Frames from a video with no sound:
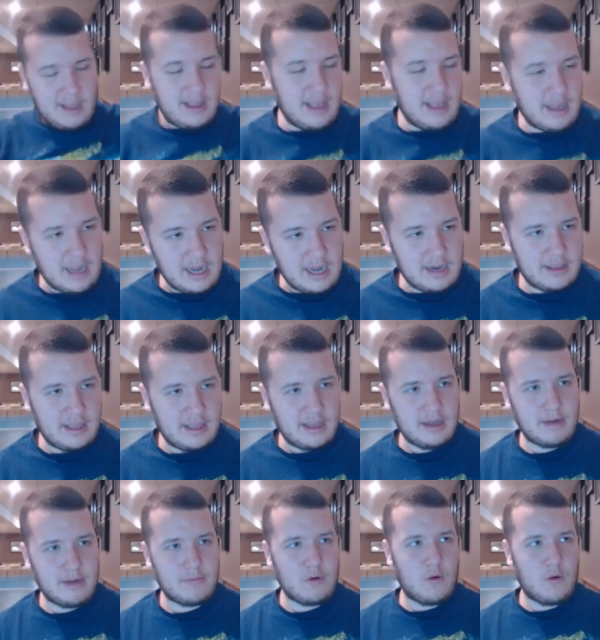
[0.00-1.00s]
that kind of thing,
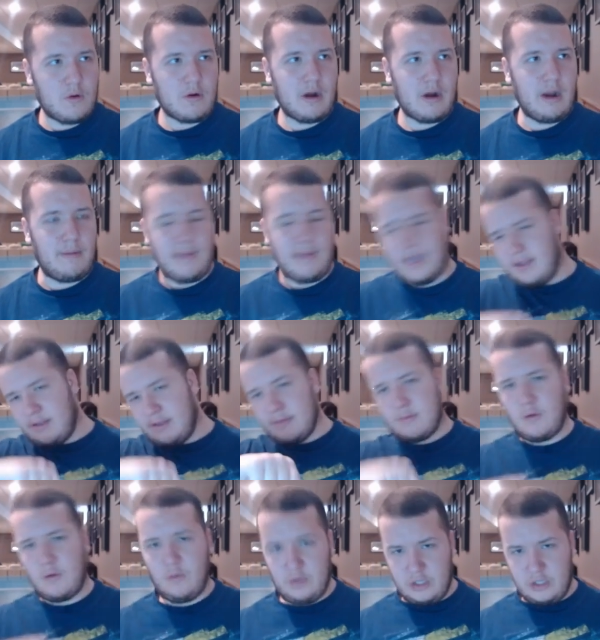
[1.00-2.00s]
and I'm going around making some
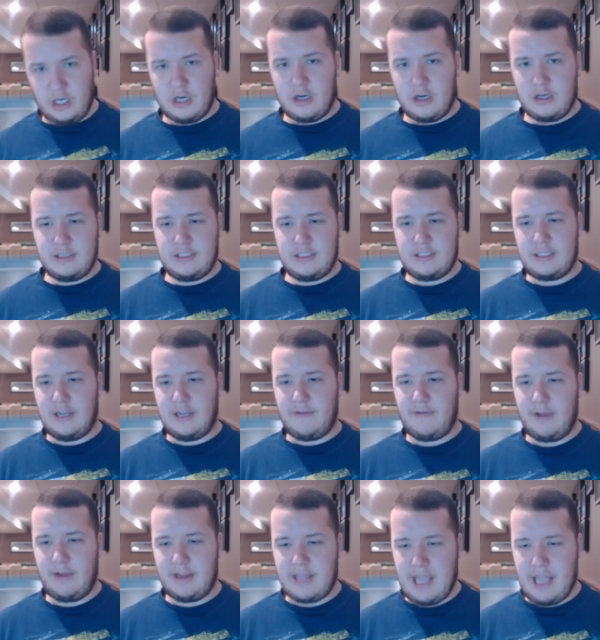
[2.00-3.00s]
cool turns and stuff
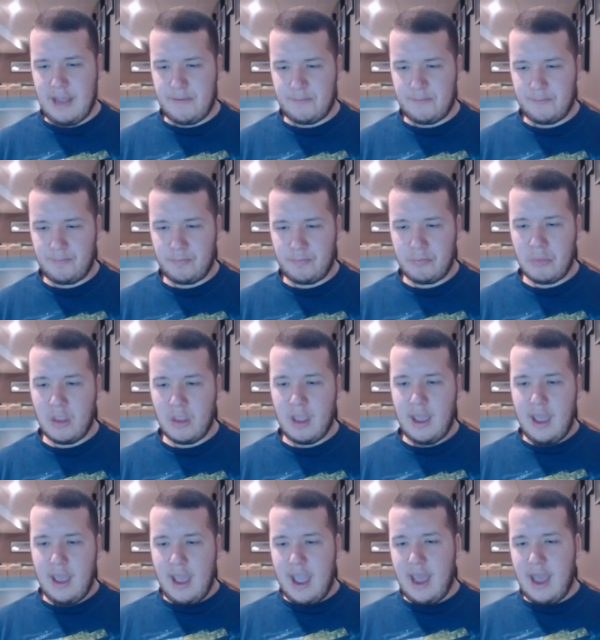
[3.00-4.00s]
like that.
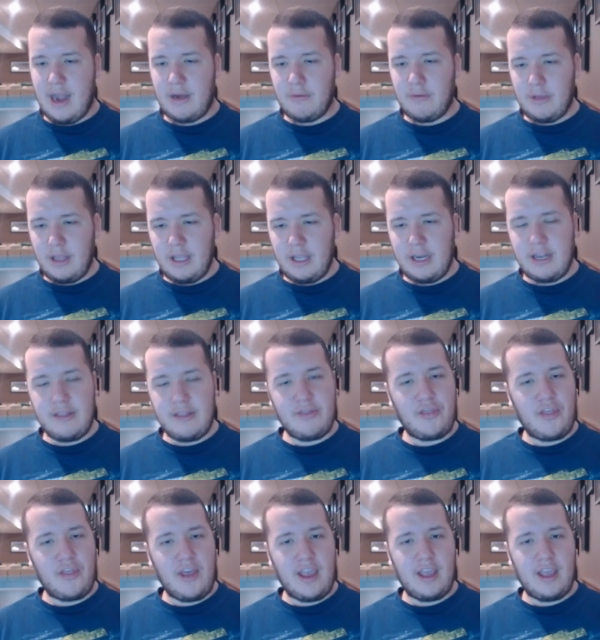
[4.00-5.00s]
And I really didn't
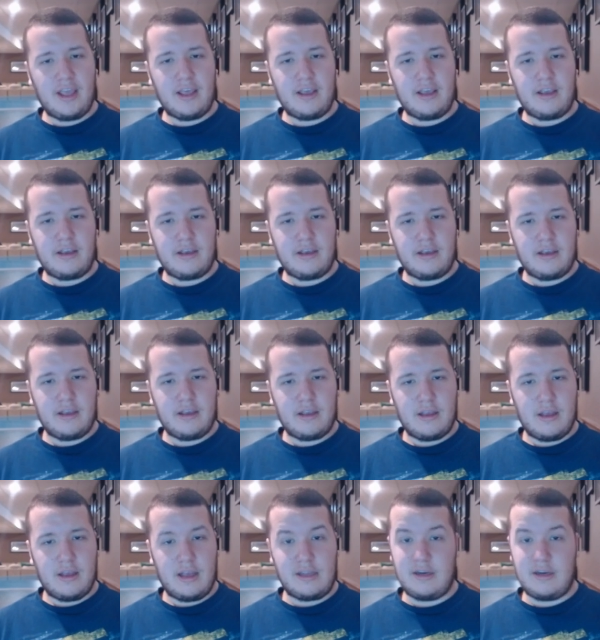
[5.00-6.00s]
think,
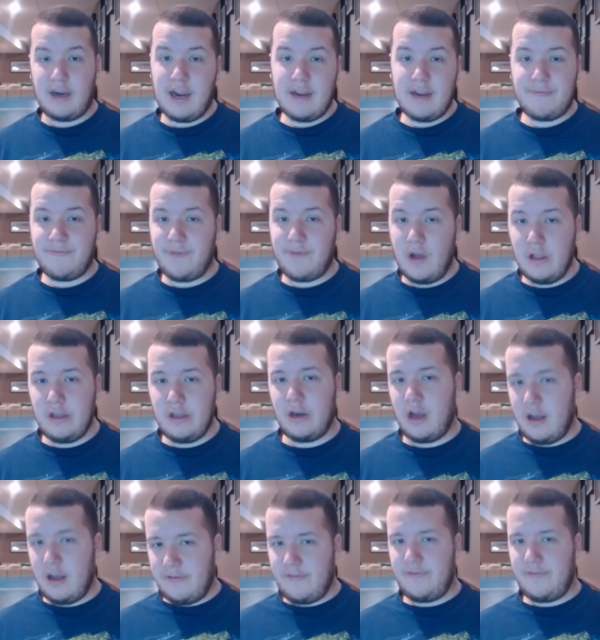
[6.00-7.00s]
you know, I'd fallen
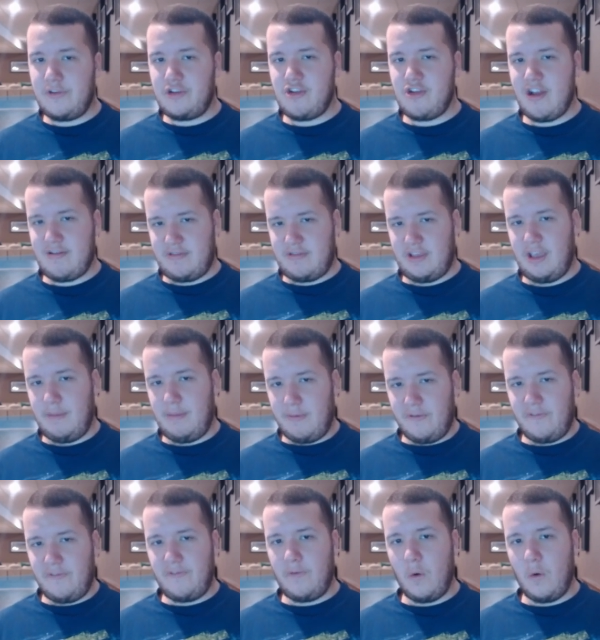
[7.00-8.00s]
off of a jet ski
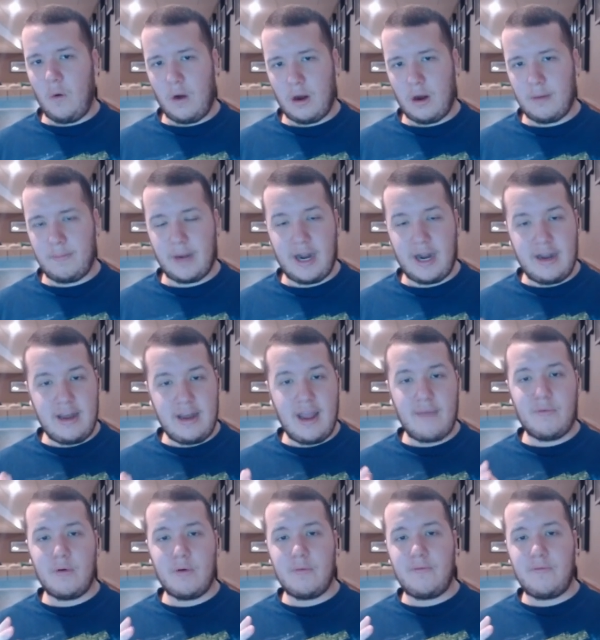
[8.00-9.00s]
before, but I
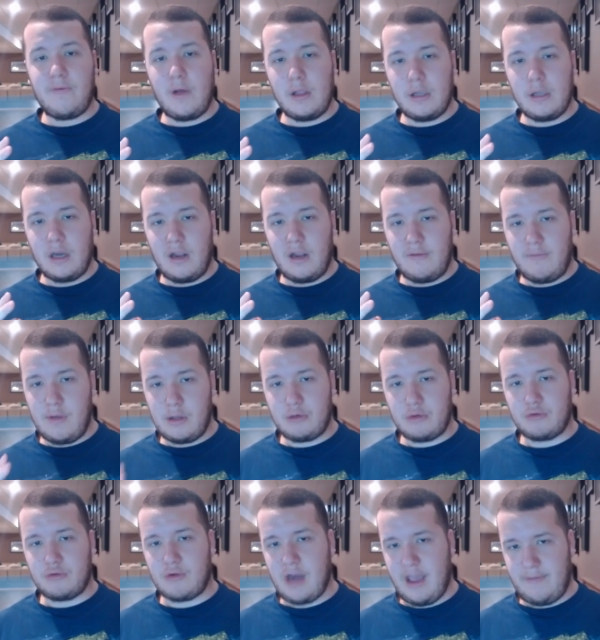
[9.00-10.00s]
never fallen off while
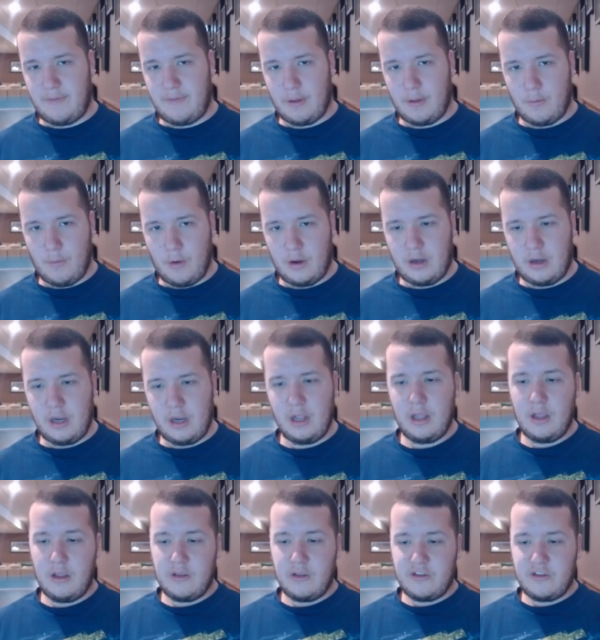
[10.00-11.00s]
driving one.
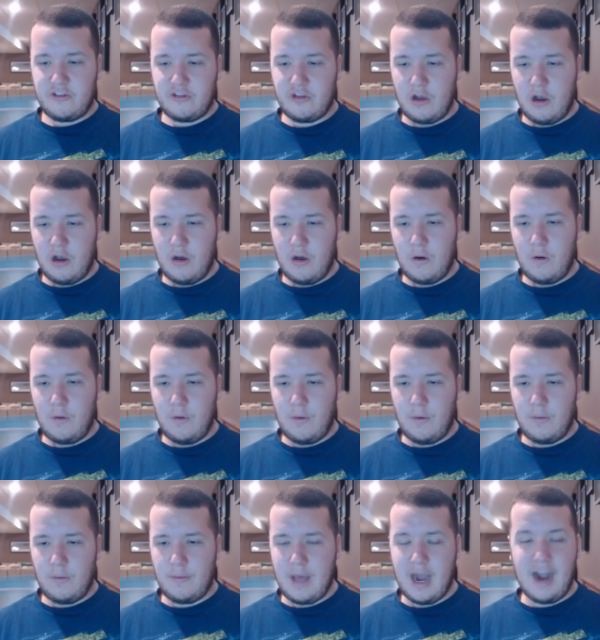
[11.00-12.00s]

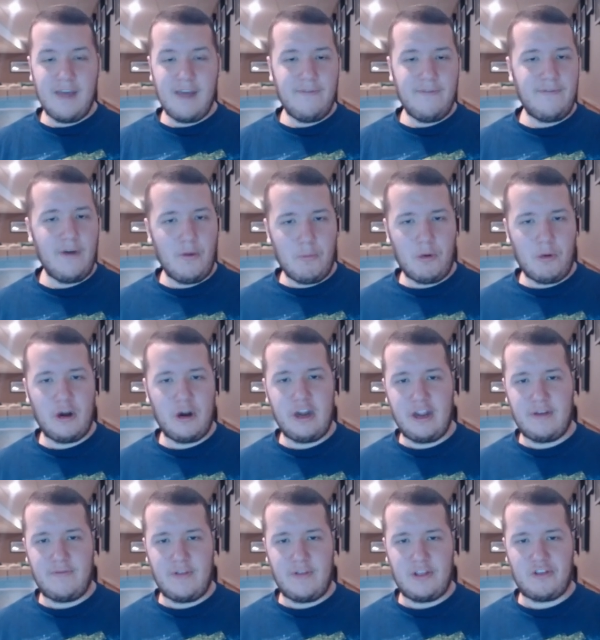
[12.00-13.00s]
So, and I felt pretty
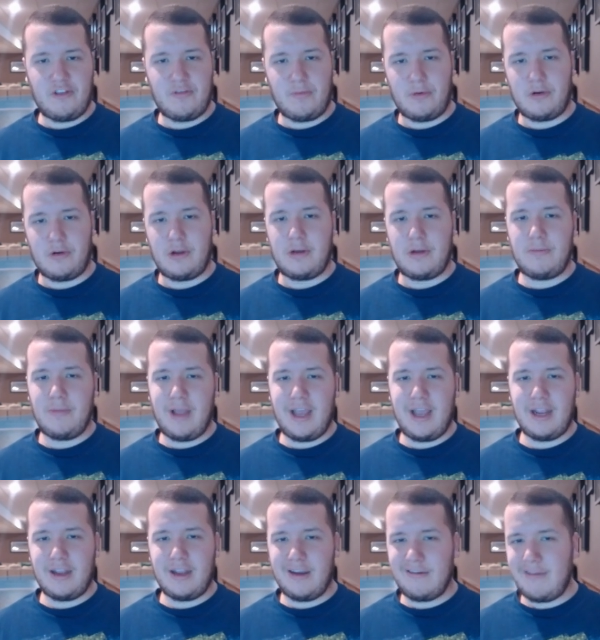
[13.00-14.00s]
invincible. I'm
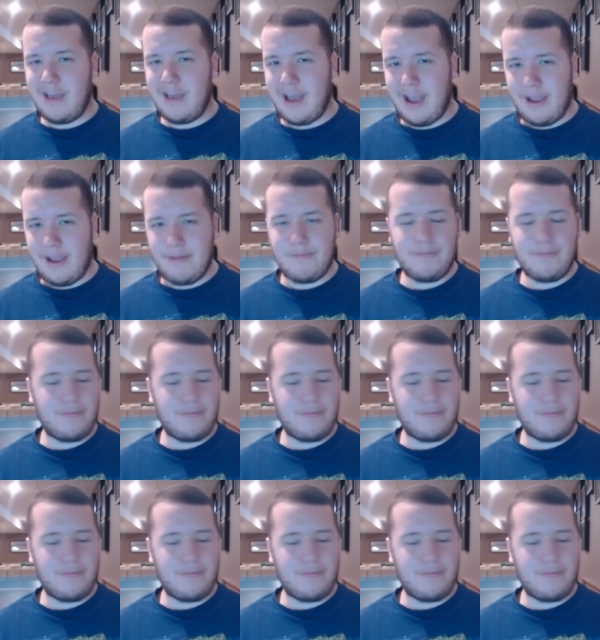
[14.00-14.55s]
like, okay,